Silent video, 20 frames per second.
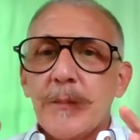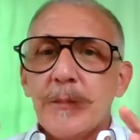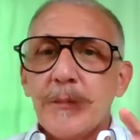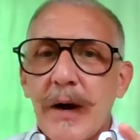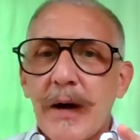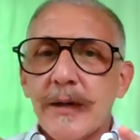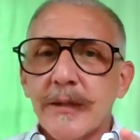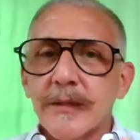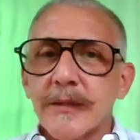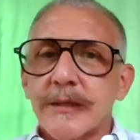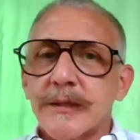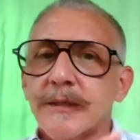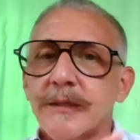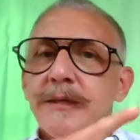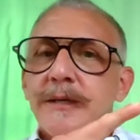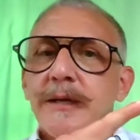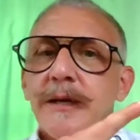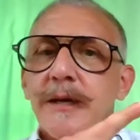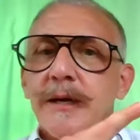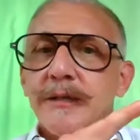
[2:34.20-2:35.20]
myelin
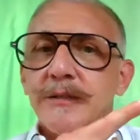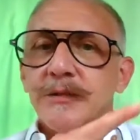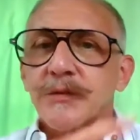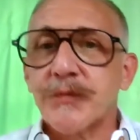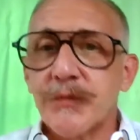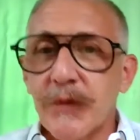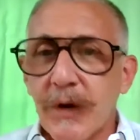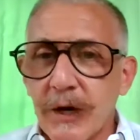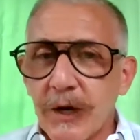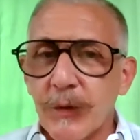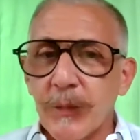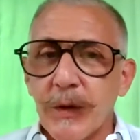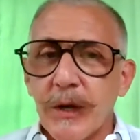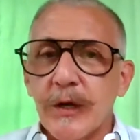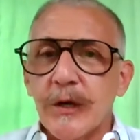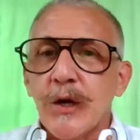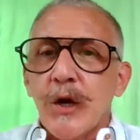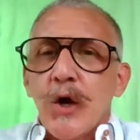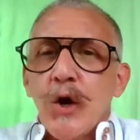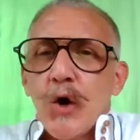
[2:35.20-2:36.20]
as a
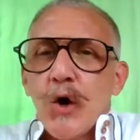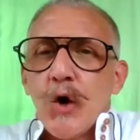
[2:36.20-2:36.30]
fireman,